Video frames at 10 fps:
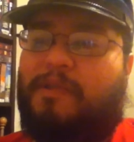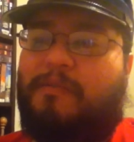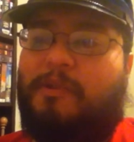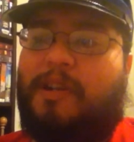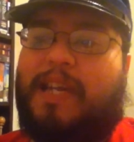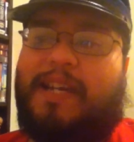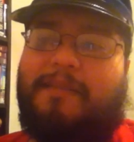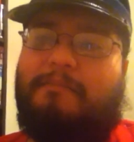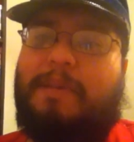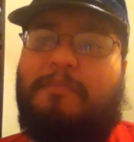were like
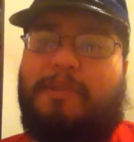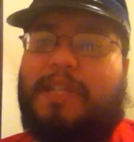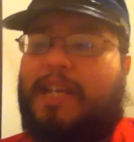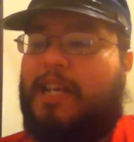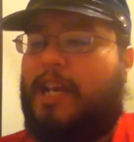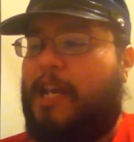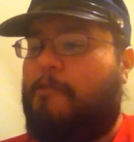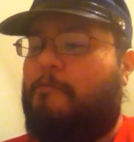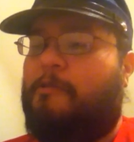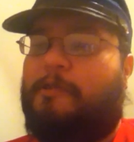people saying, hey,
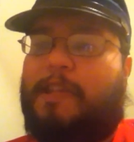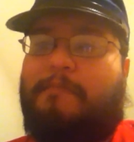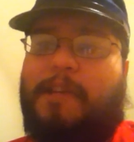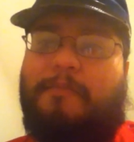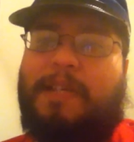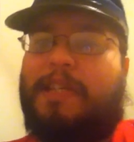well, they mailed me